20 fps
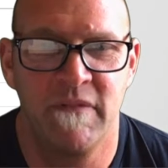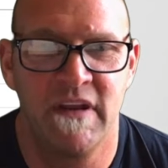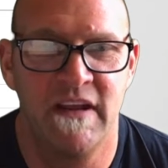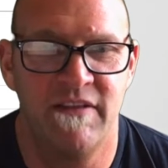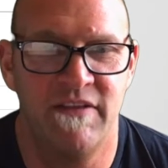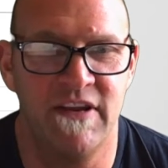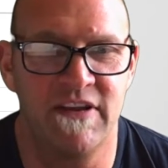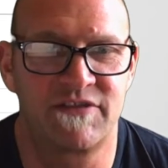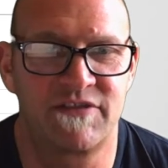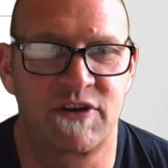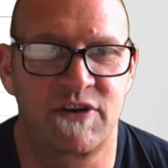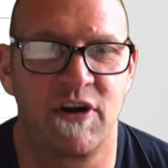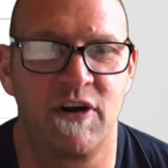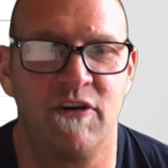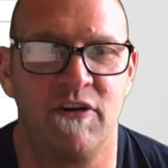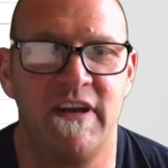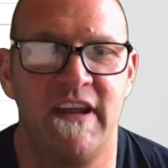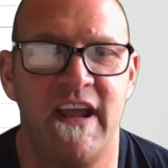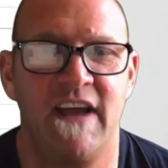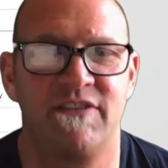This
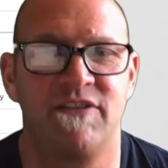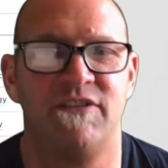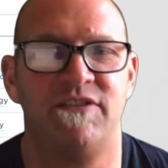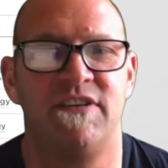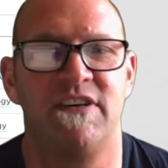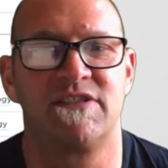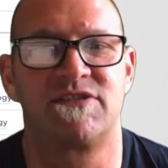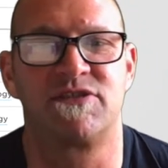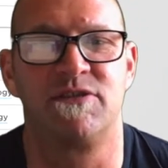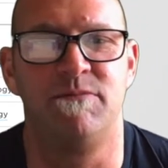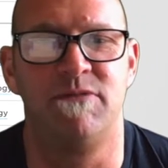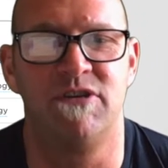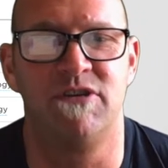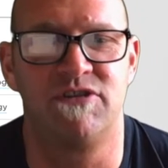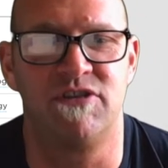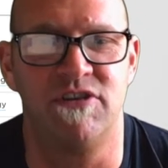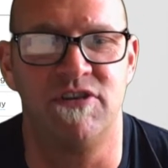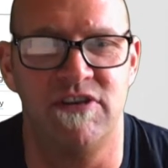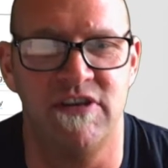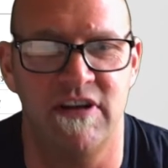currently has a
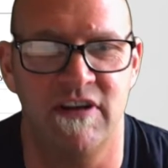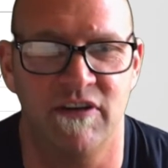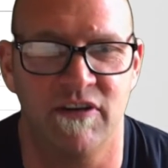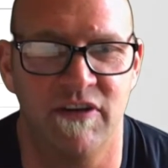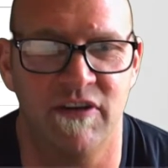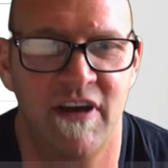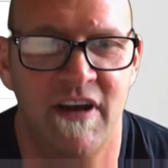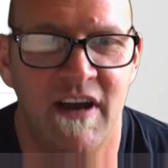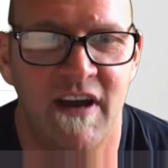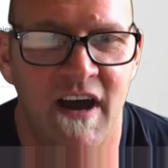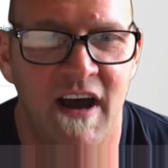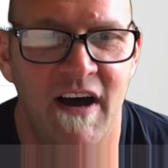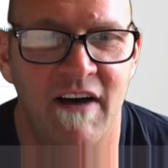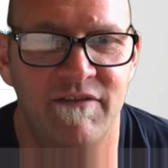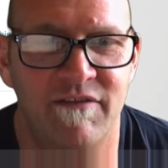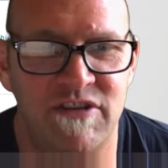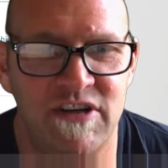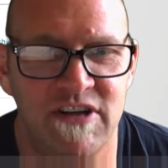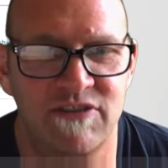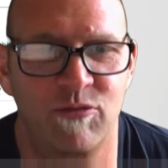distribution yield of
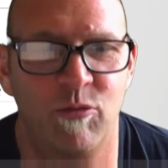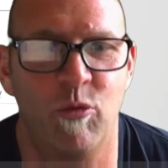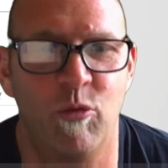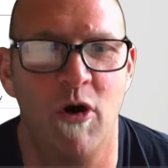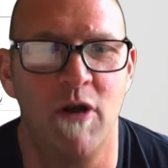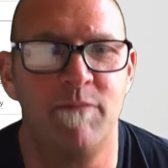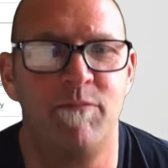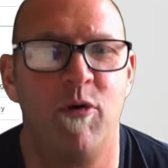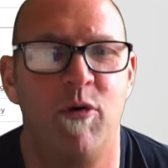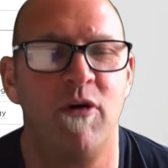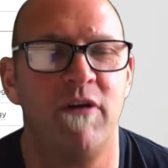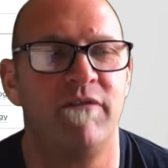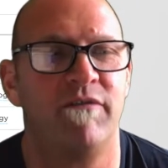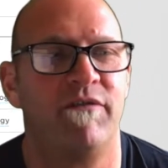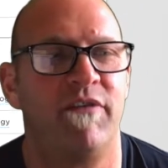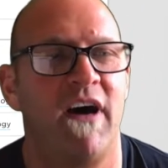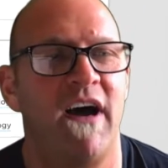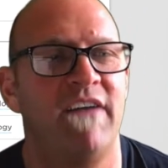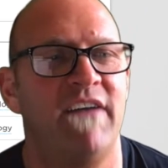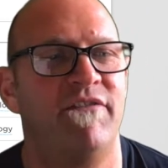just
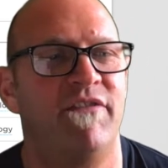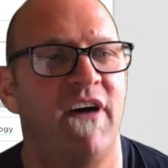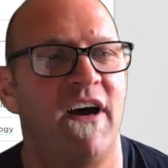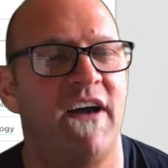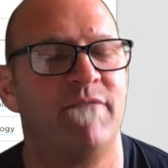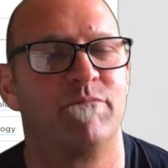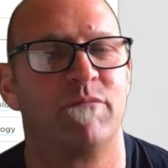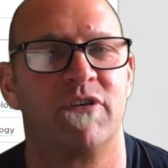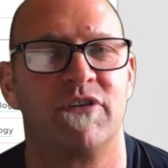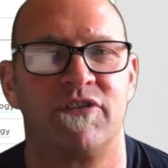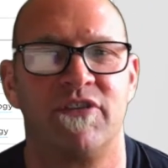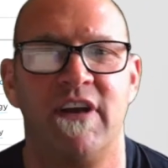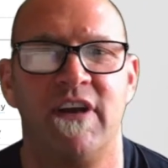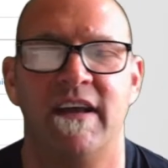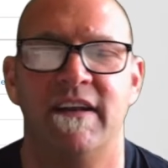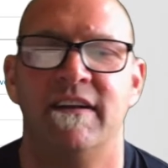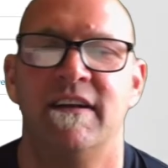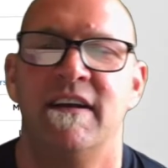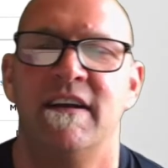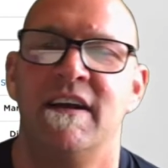1.55%,
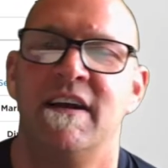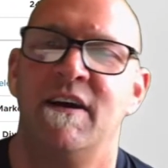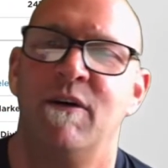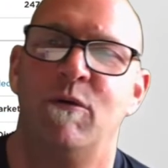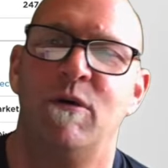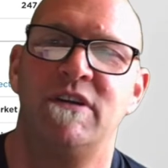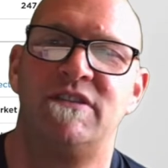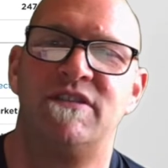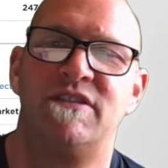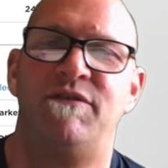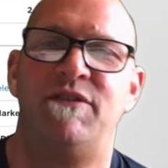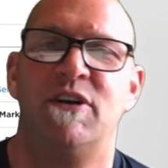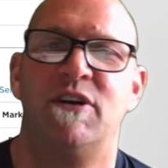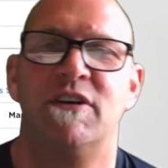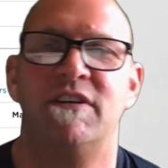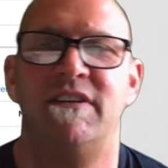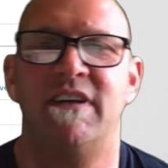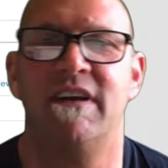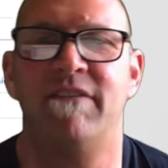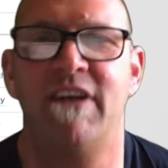which if you're a
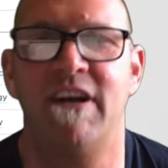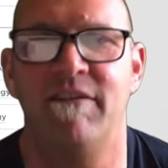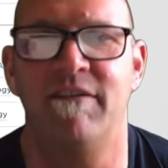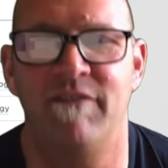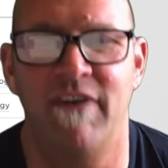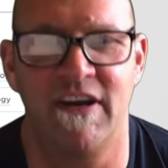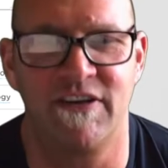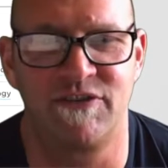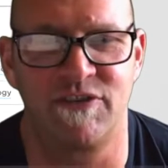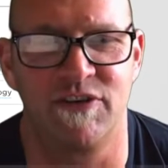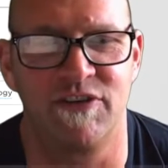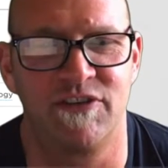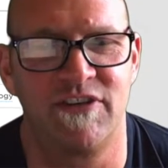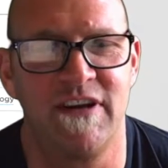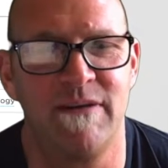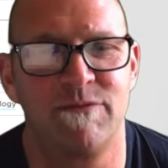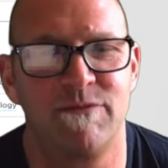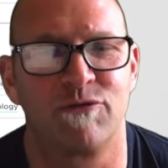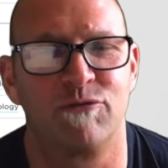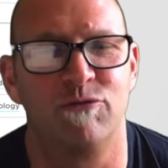dividend investor
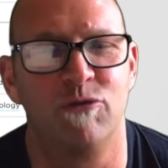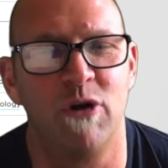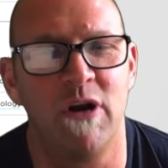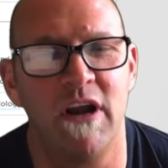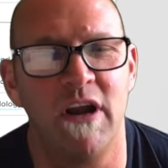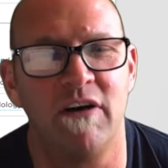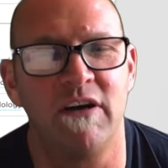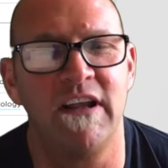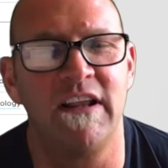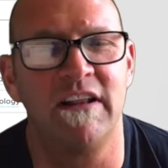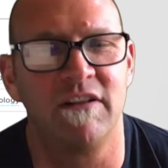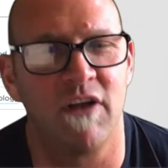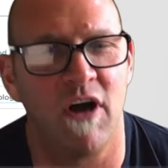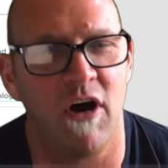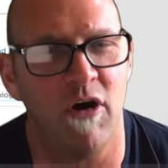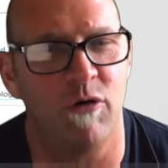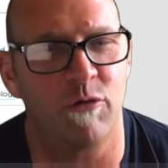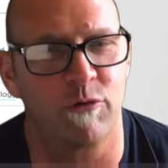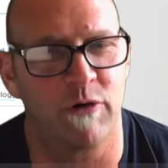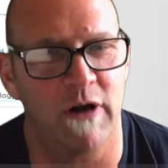seems really
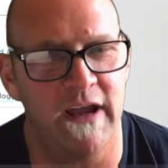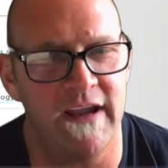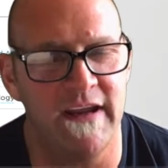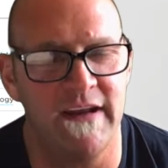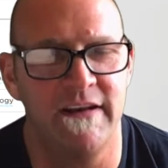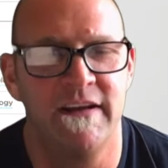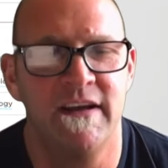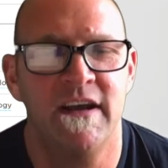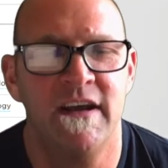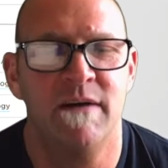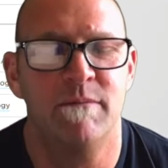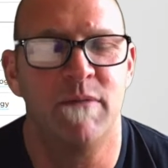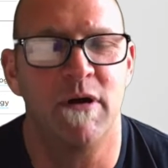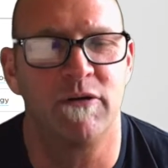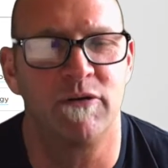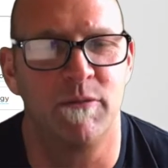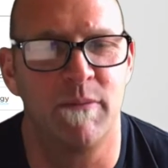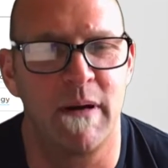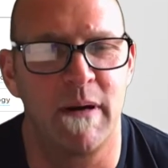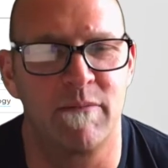low, right? But
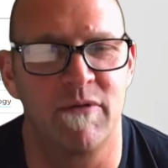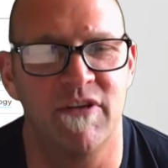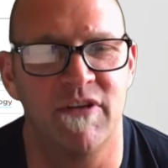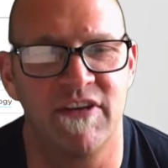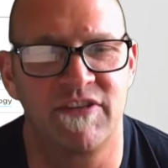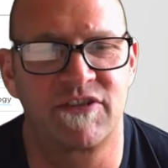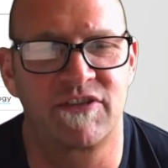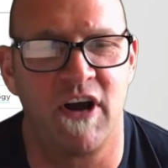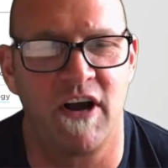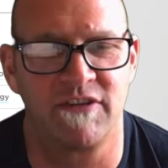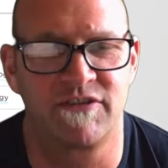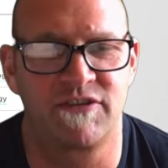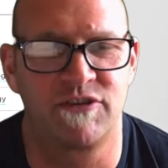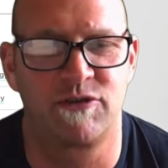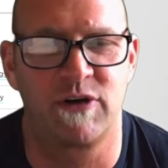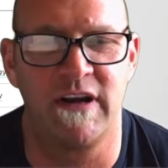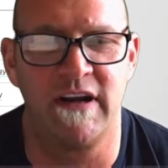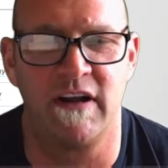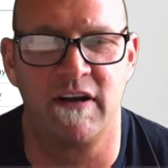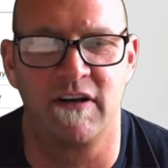remember, this
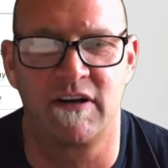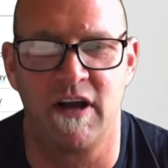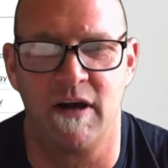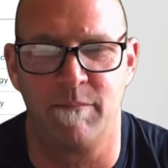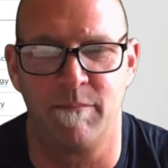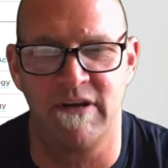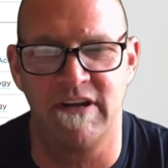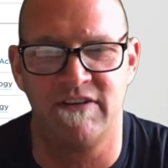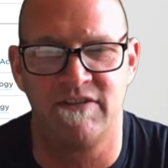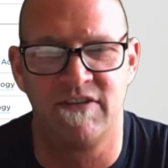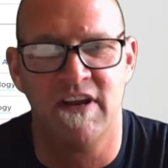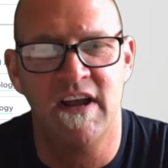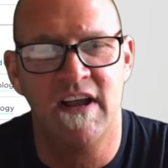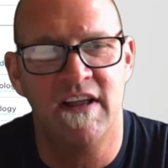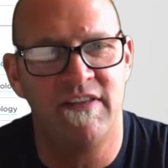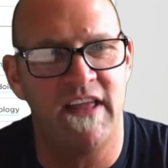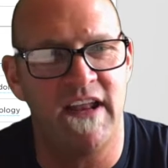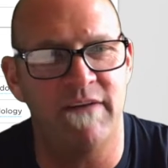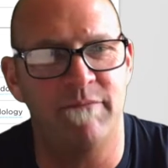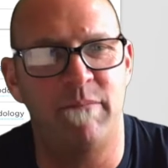concentrates on companies
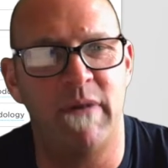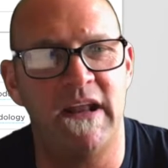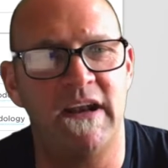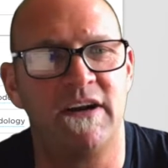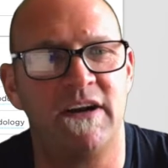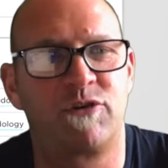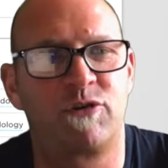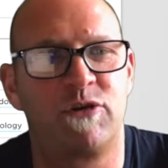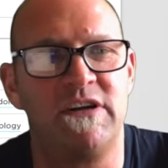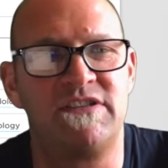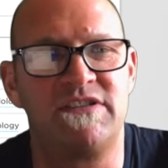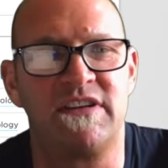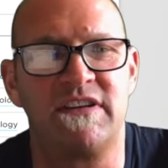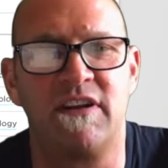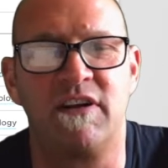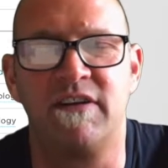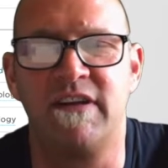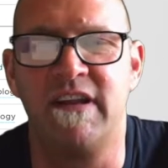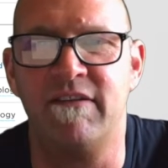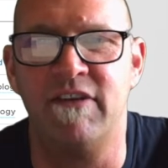that have been increasing their
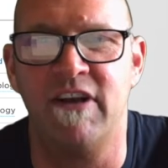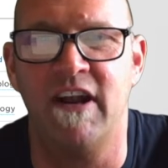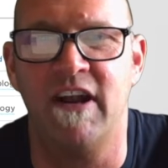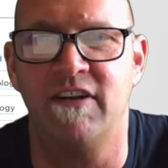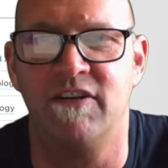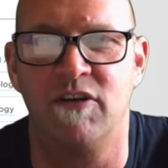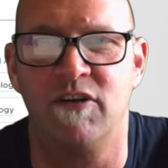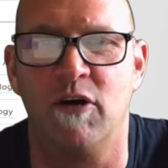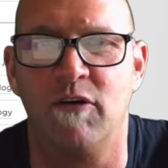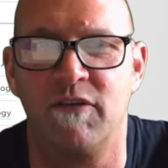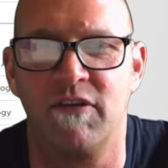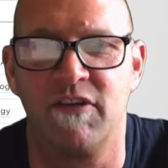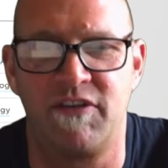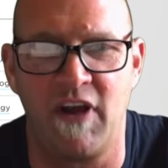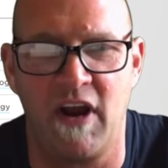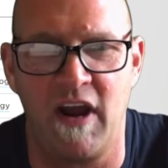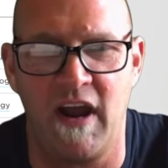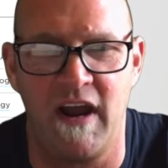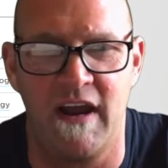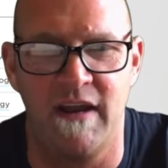dividend over
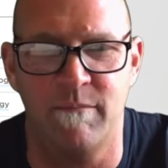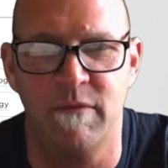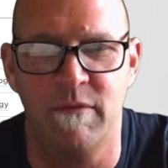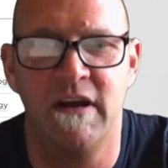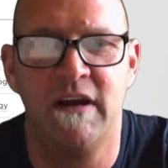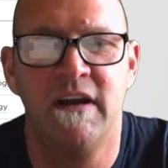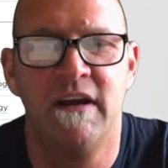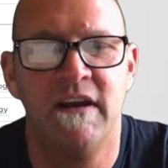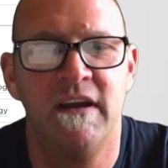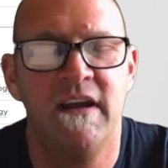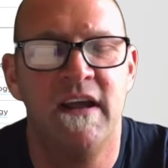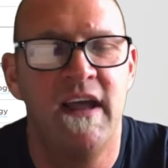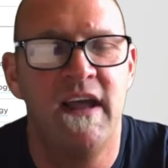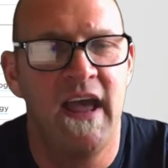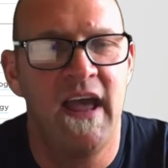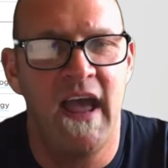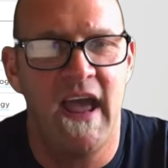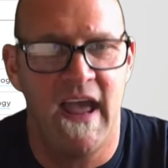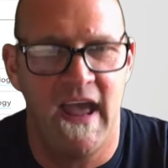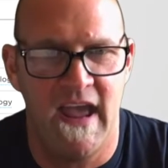time,
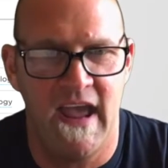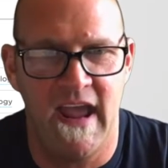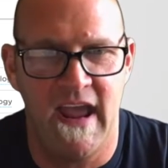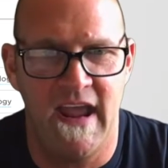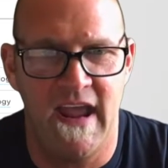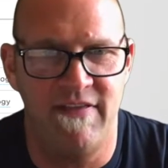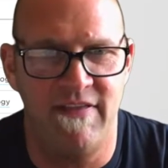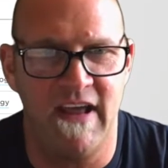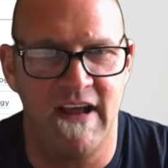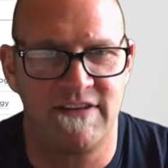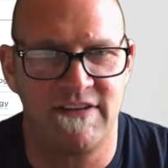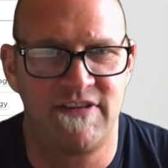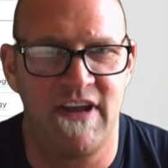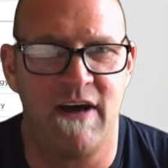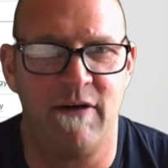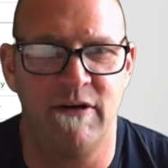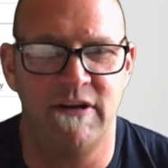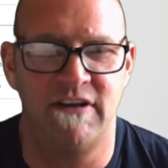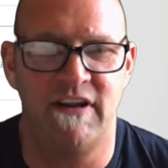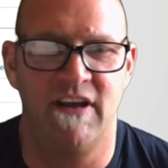and that's how
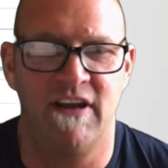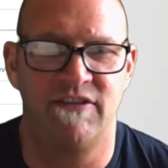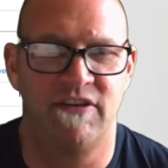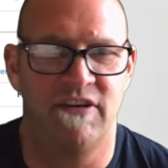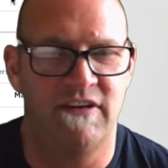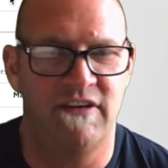it does it. It